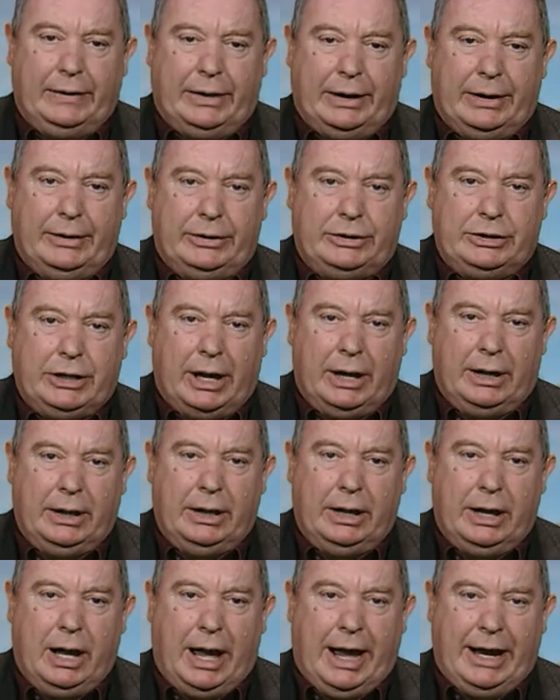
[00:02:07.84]
that
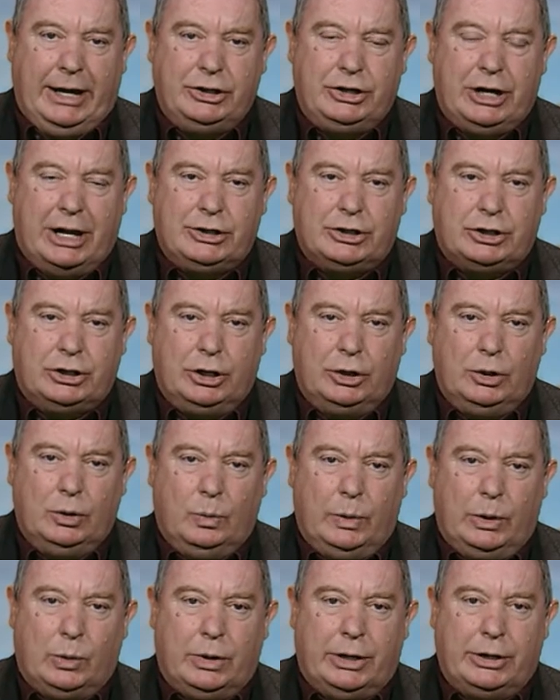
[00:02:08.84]
HS2
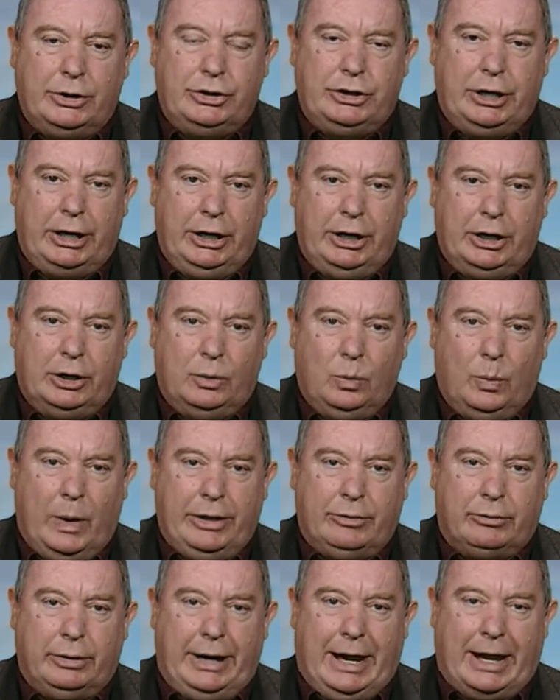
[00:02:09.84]
will continue.
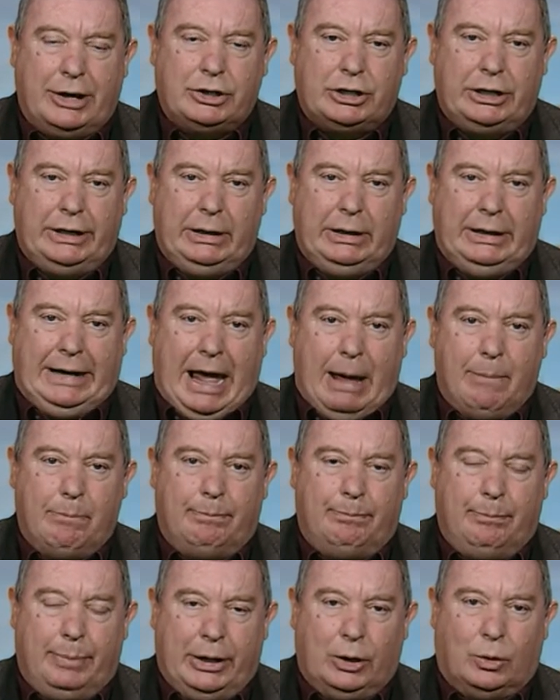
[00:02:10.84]
Whether it actually gets
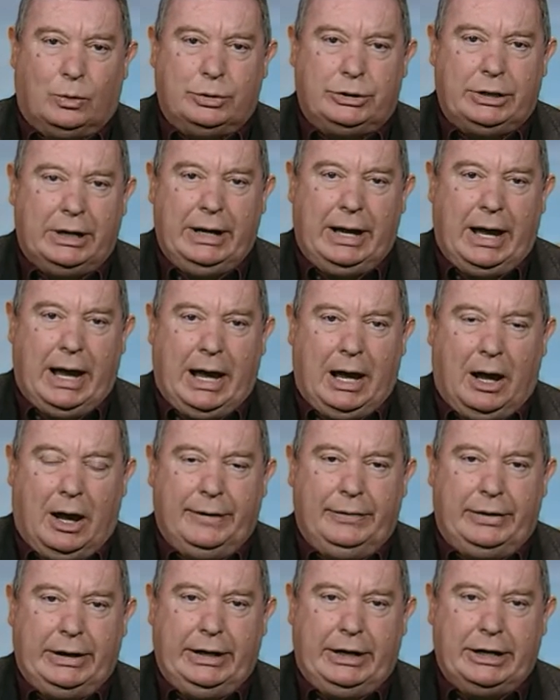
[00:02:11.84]
built,
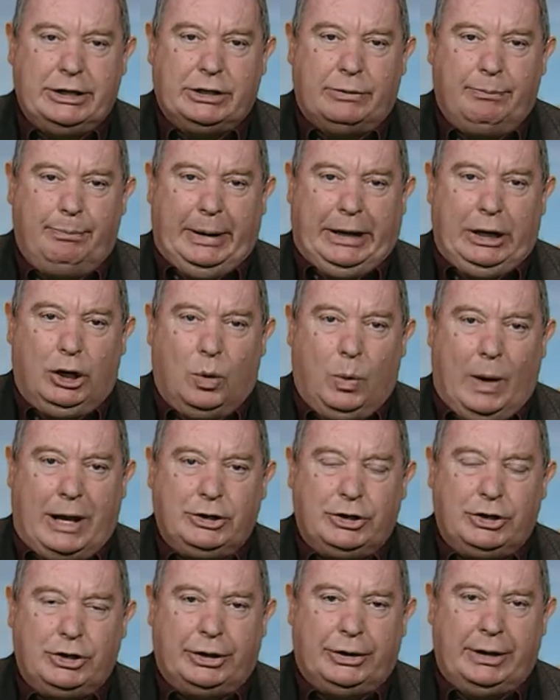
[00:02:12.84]
I think, is a big
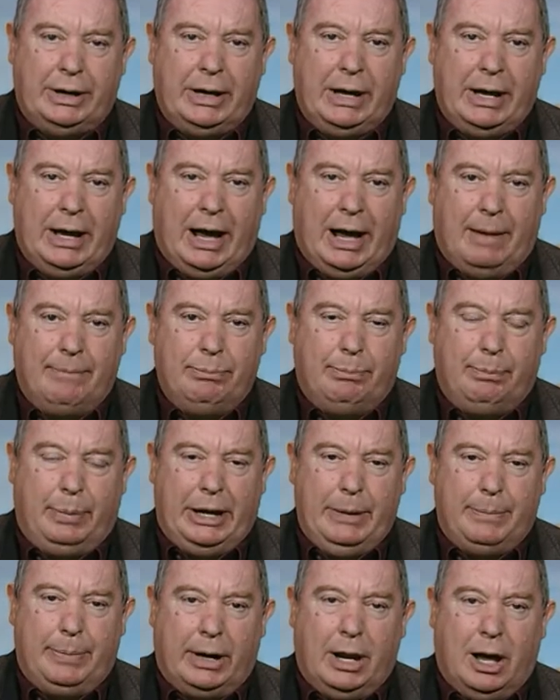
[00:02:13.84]
question.
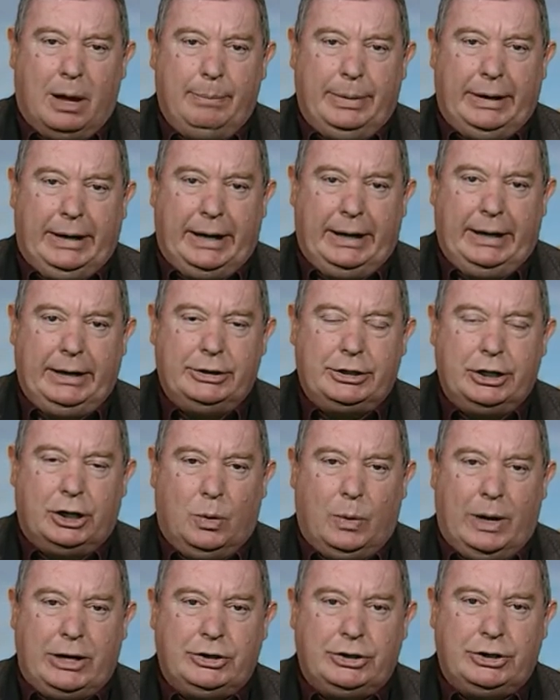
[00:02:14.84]
People are beginning to
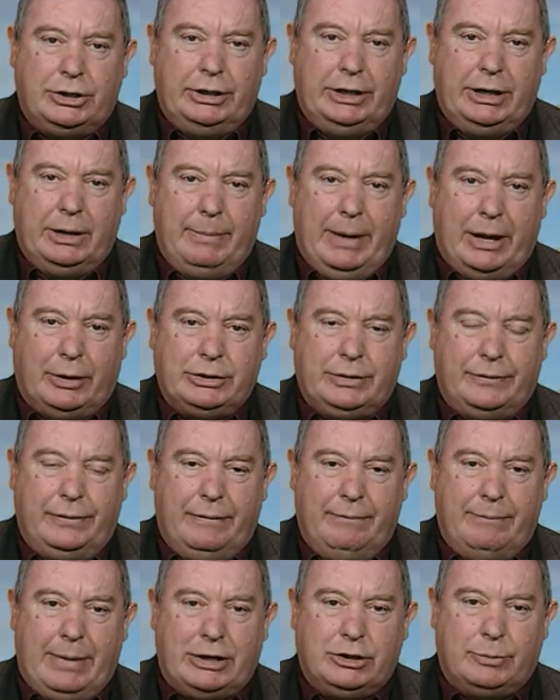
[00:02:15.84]
question the amount of
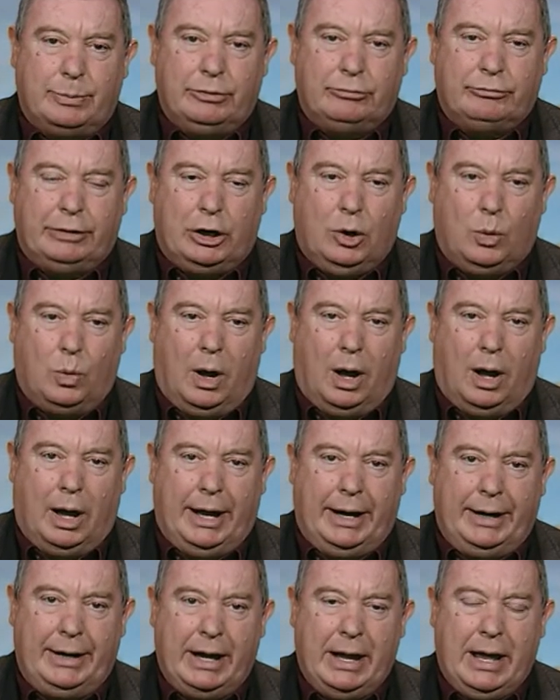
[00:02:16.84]
investment
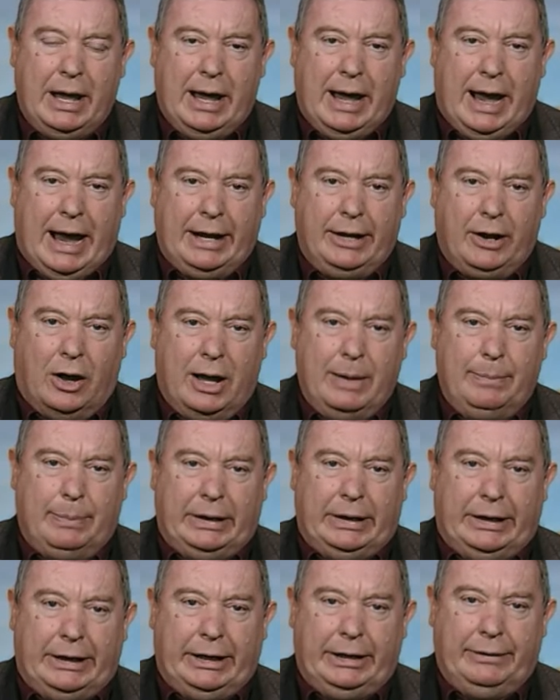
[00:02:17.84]
required, and I
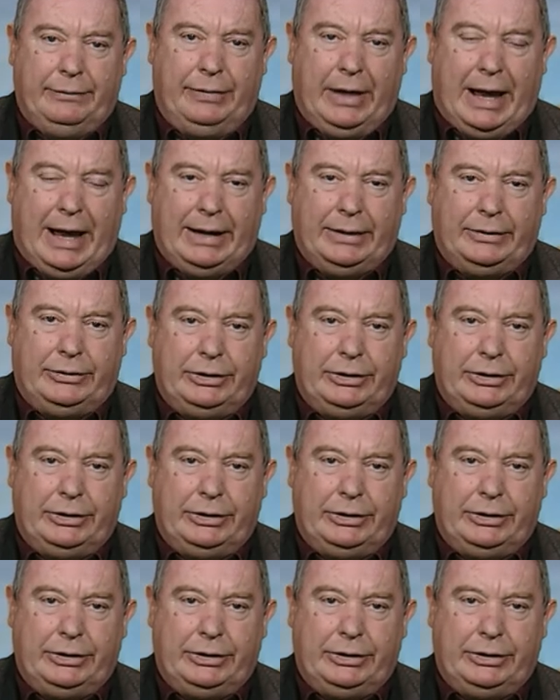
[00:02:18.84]
believe that